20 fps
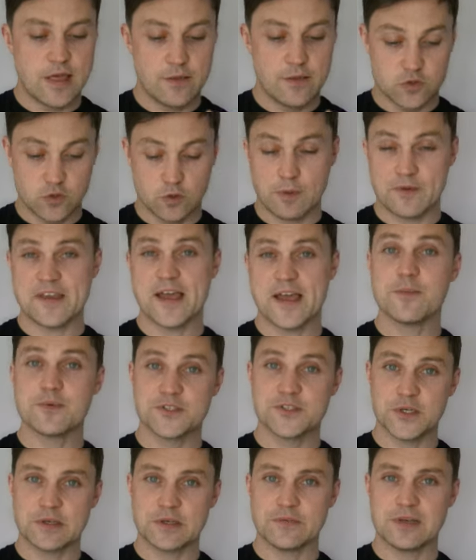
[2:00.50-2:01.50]
then I'll talk about the
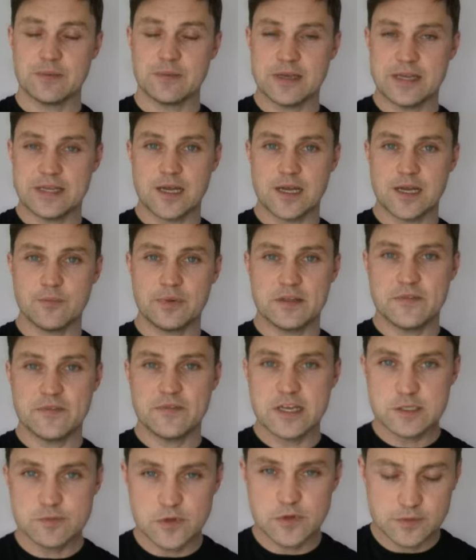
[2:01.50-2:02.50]
upside of a limited company
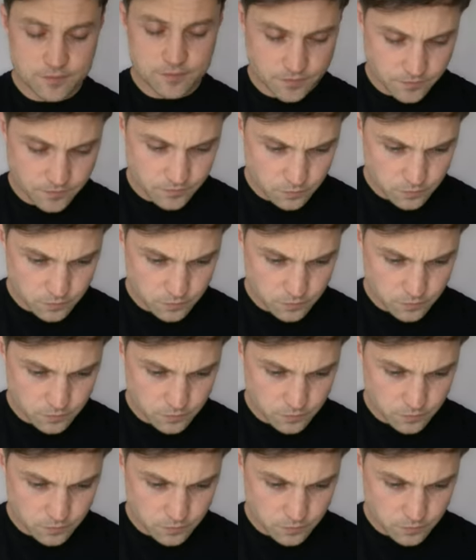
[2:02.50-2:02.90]
investment,